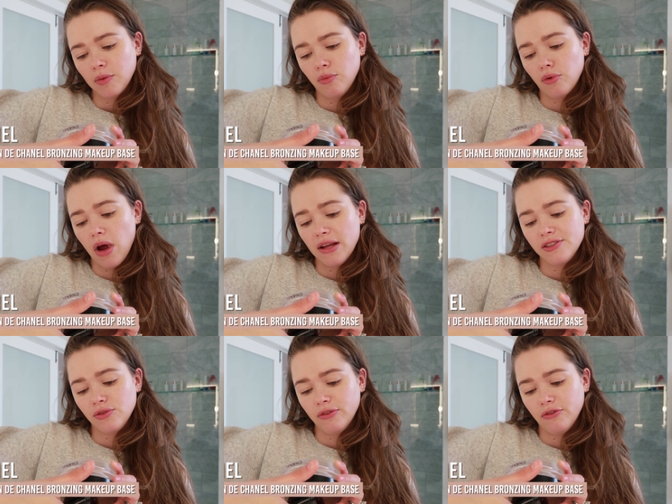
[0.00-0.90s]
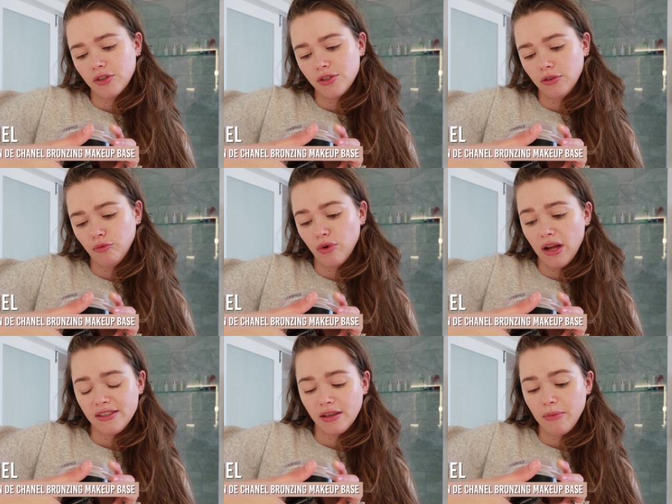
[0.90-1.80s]
Bronze Universal
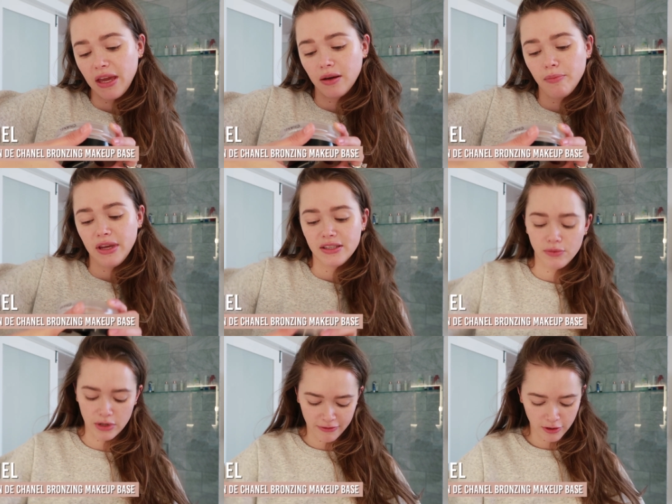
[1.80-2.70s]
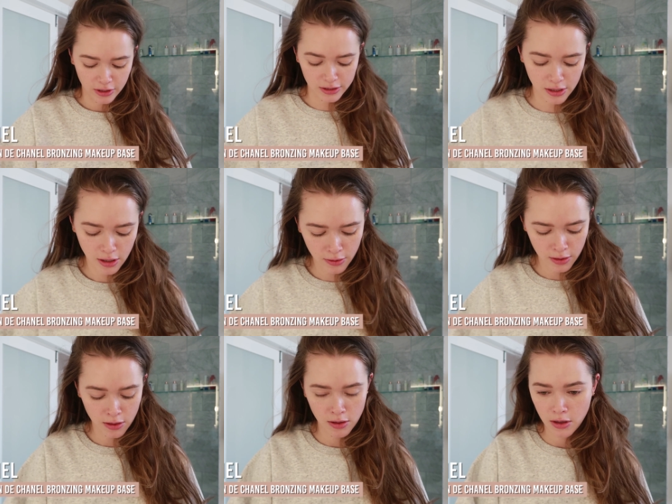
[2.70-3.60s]
Bronzing Makeup Base, whatever it is.
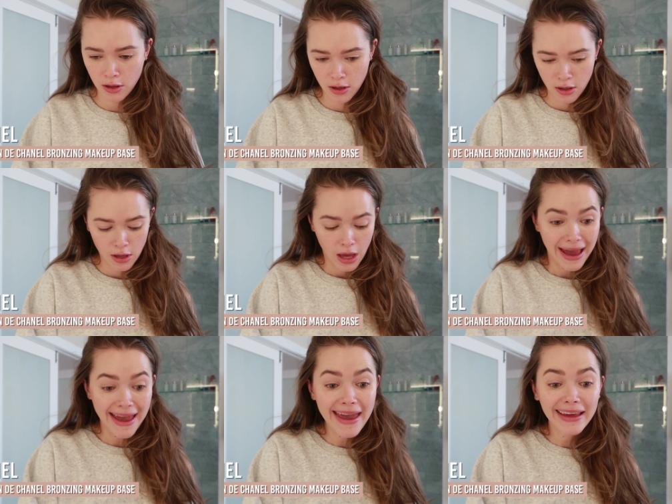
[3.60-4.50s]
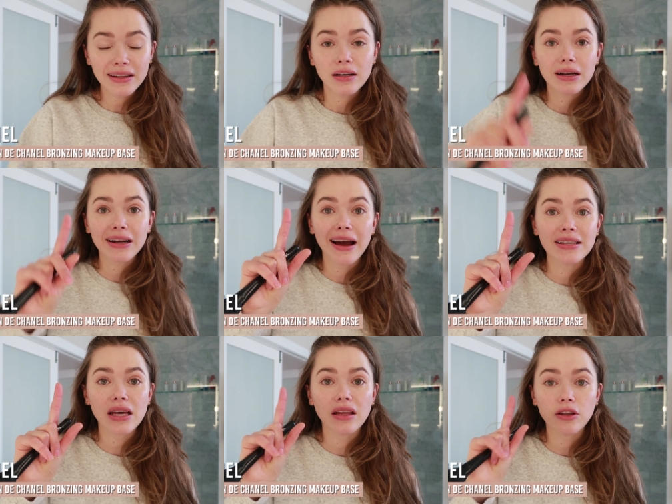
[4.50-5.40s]
And
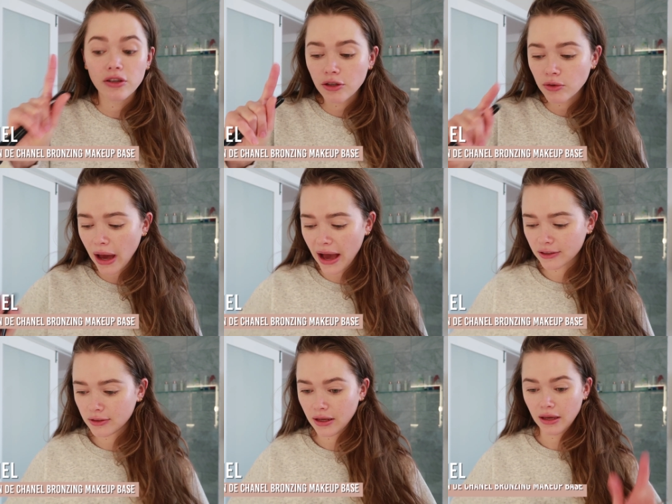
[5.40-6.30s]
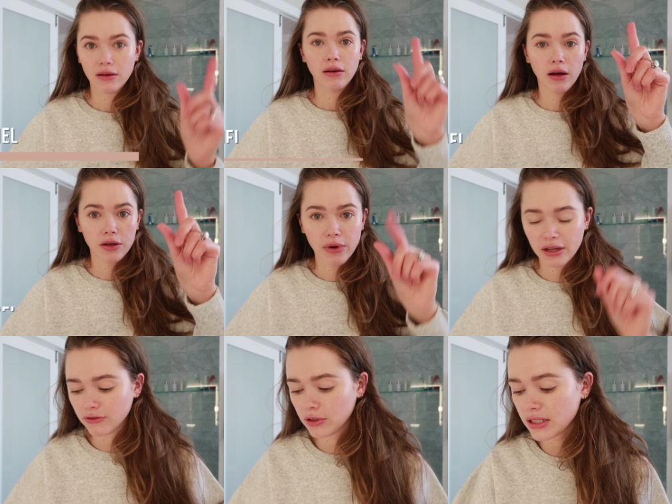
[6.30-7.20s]
guys, I learned a new hack today. Are you
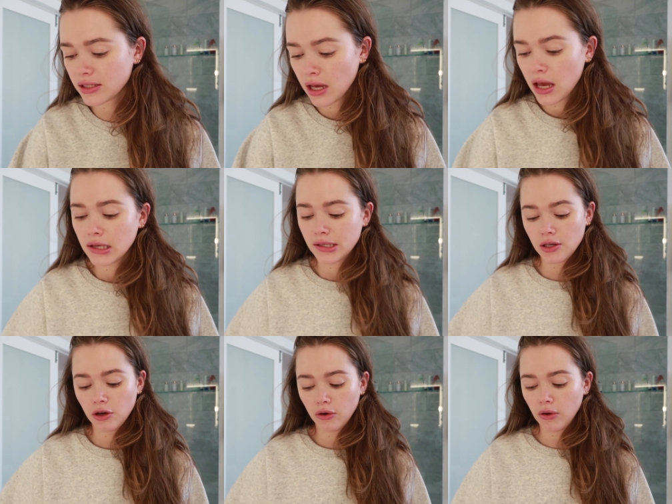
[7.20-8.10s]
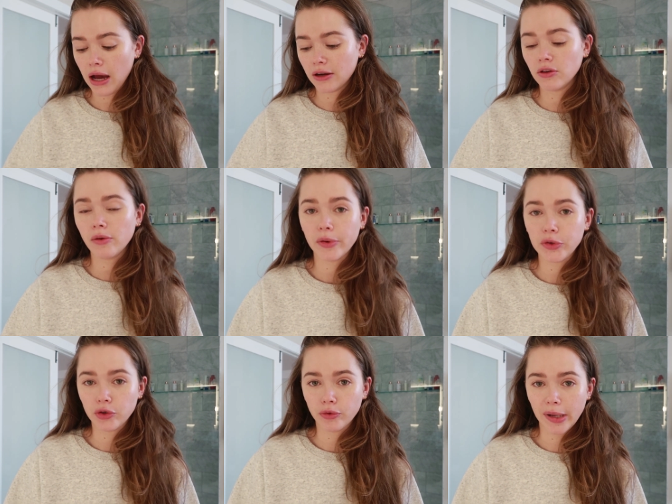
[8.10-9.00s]
ready for this? So I don't know
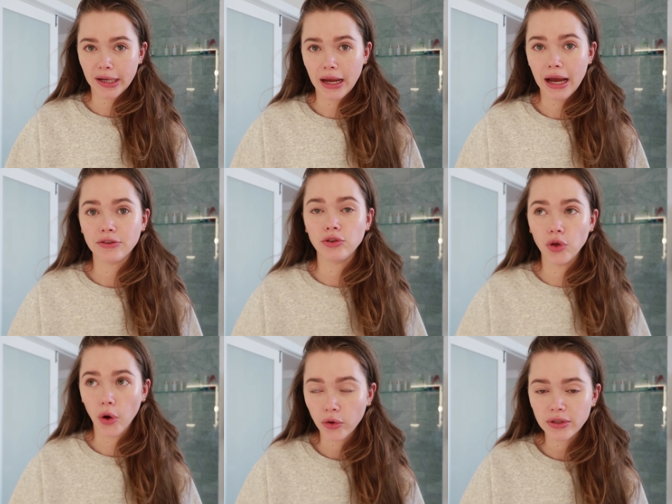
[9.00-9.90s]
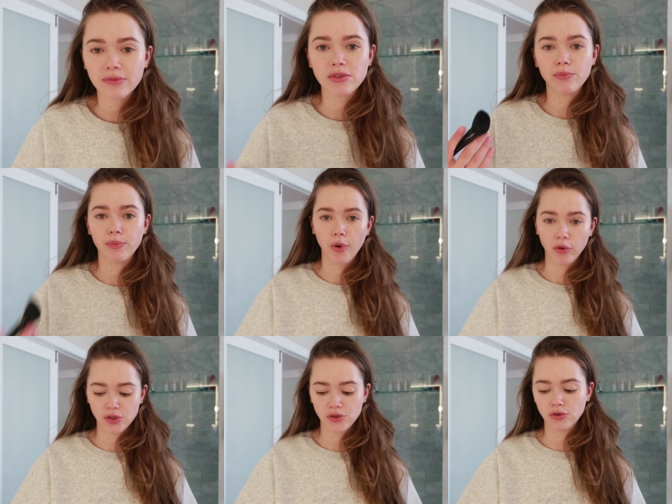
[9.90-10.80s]
about you, but I know that I'm
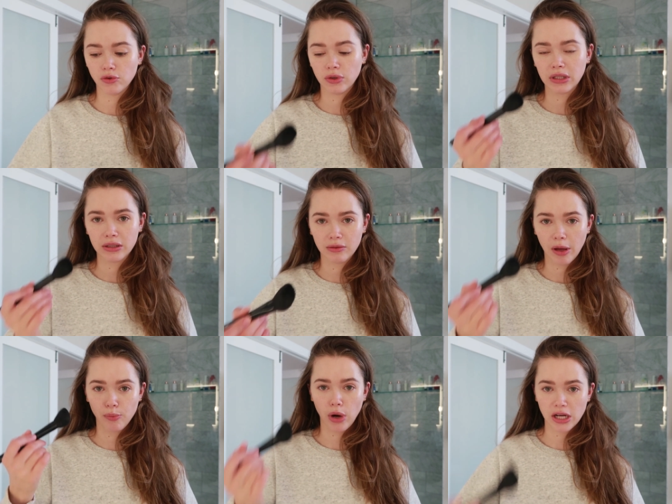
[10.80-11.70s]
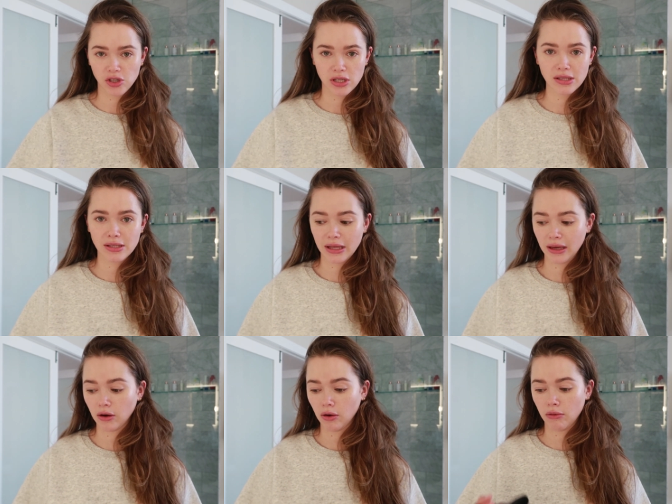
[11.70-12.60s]
supposed to clean my brushes like